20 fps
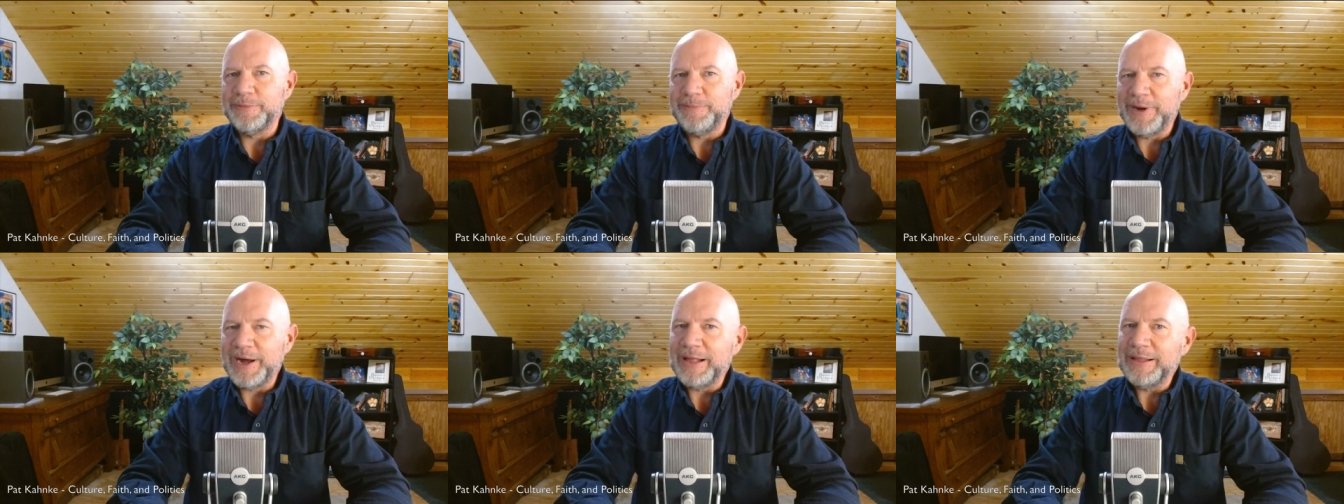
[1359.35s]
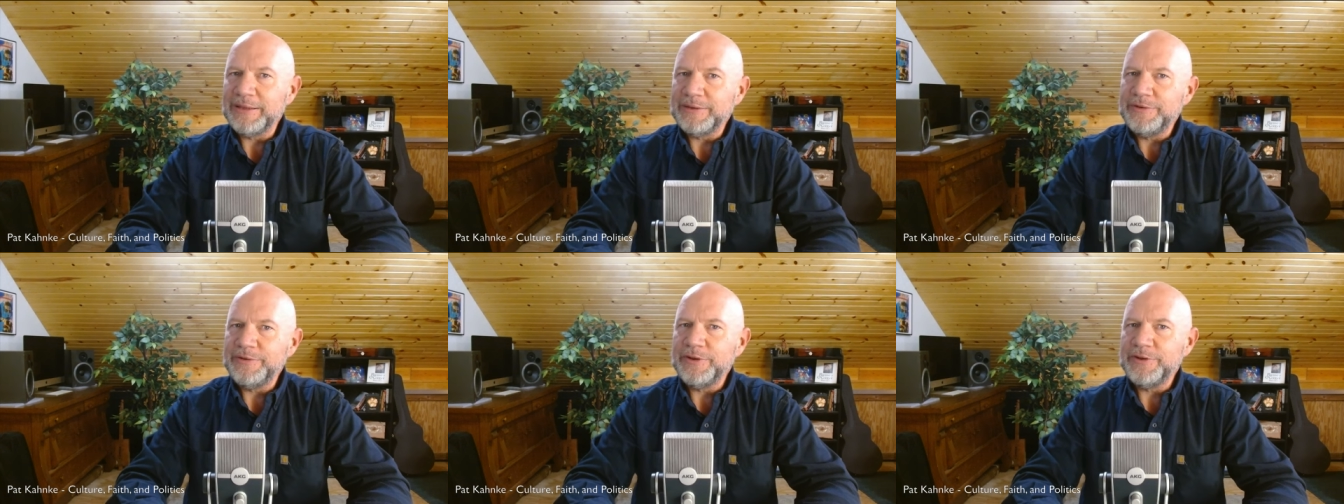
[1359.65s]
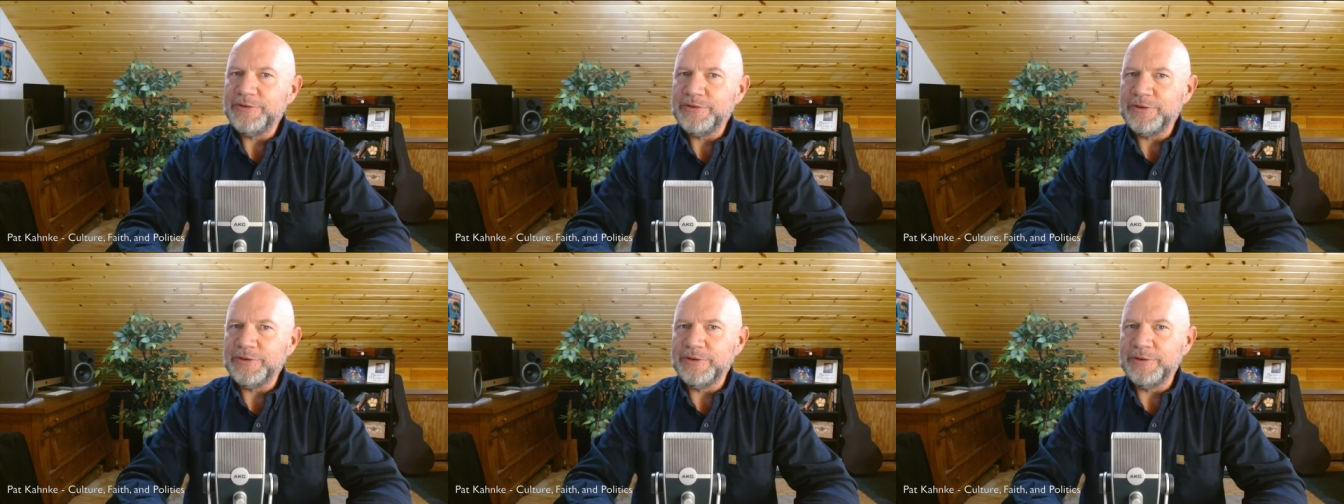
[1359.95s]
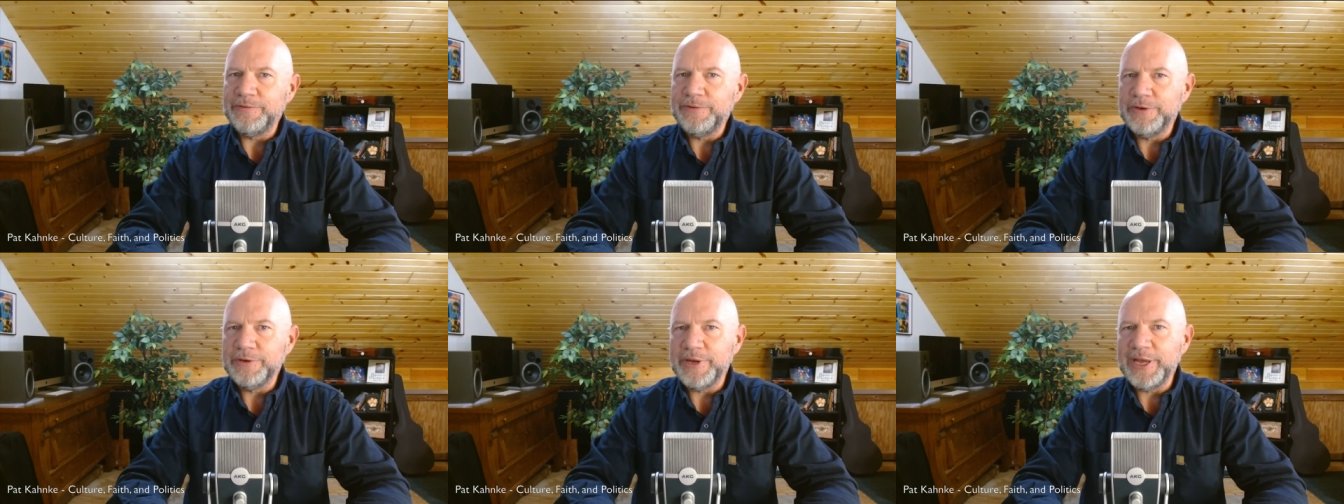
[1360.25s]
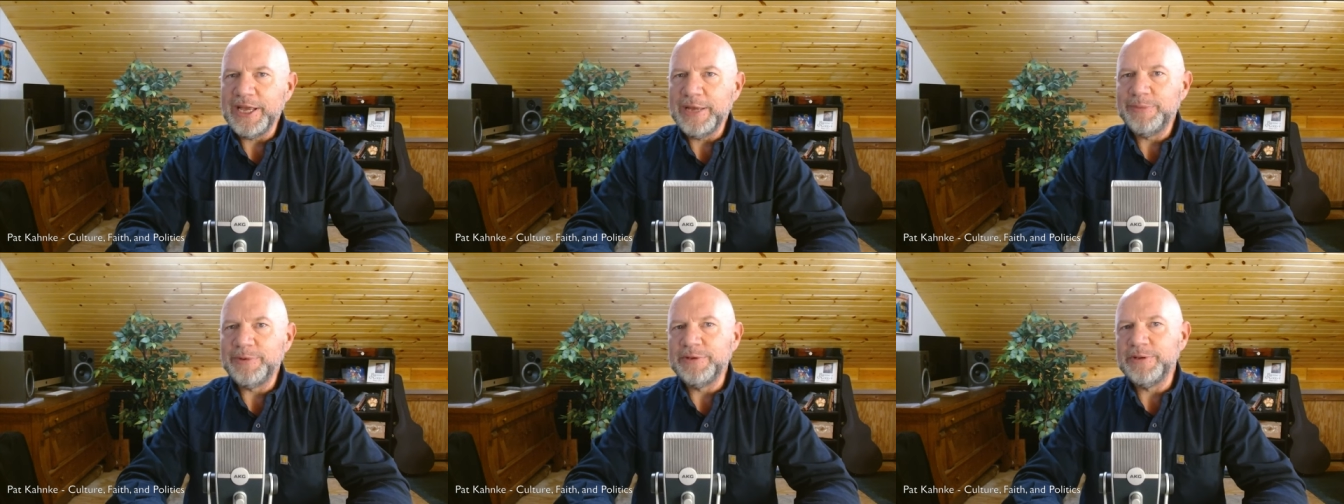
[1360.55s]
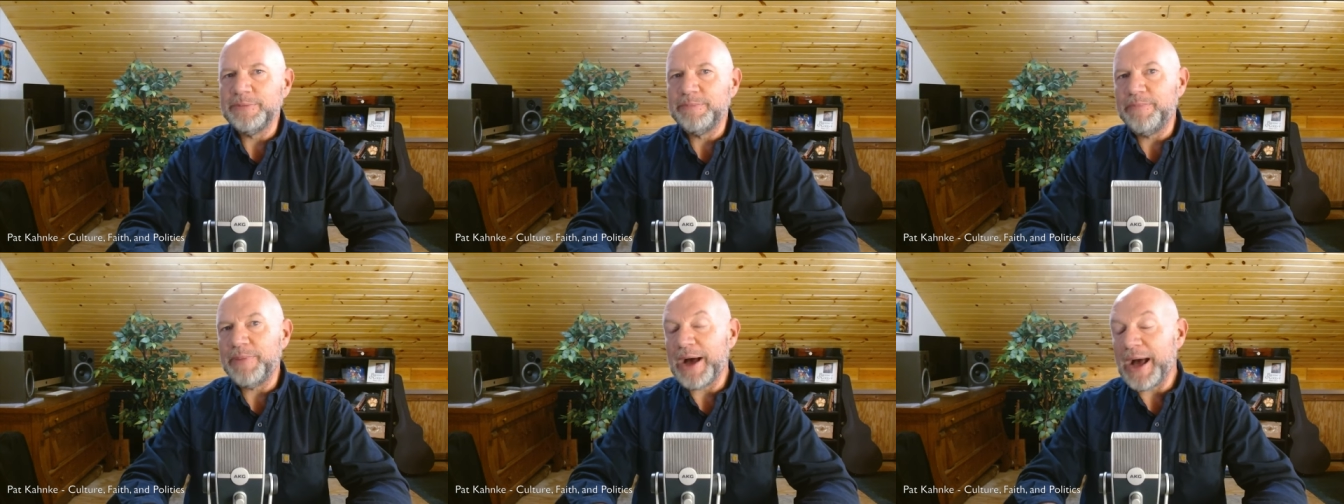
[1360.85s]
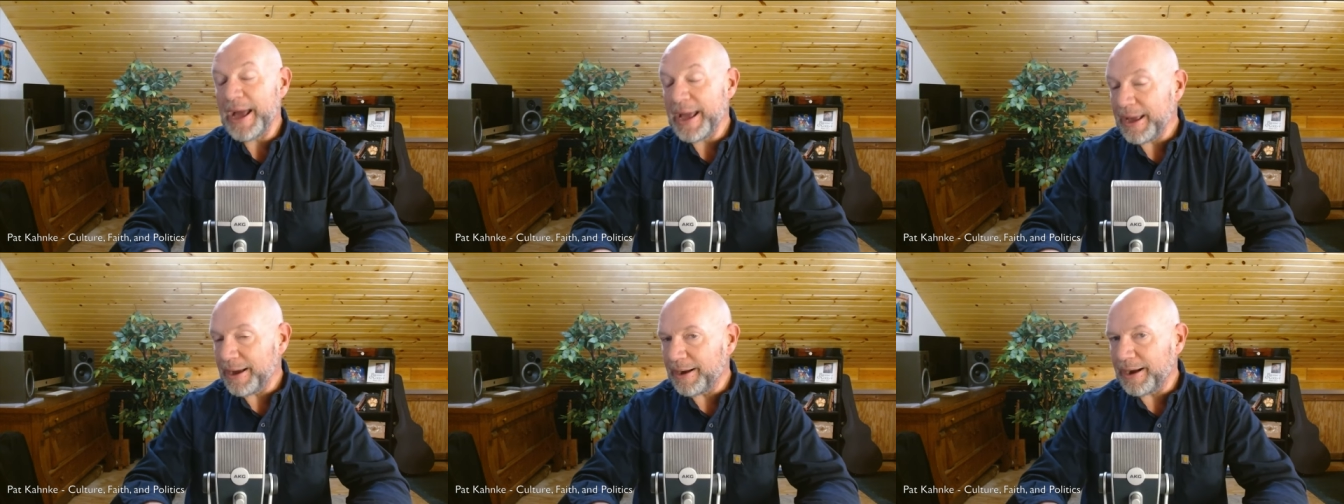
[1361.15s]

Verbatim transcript: a politician if you're able to buy